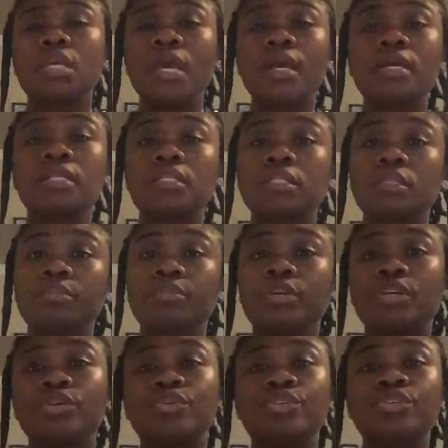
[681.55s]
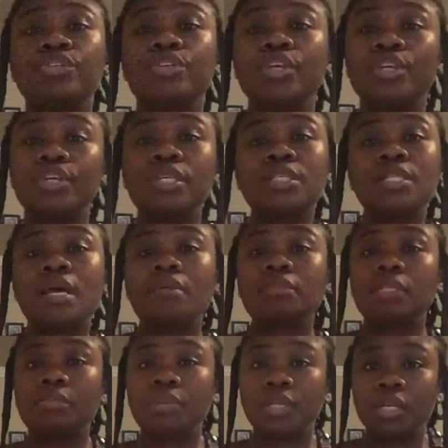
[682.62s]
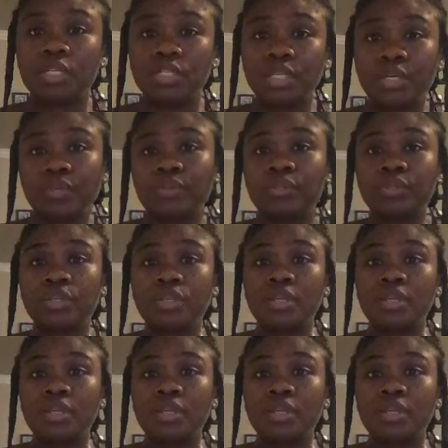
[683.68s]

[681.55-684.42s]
Yes, but it's time to be an adult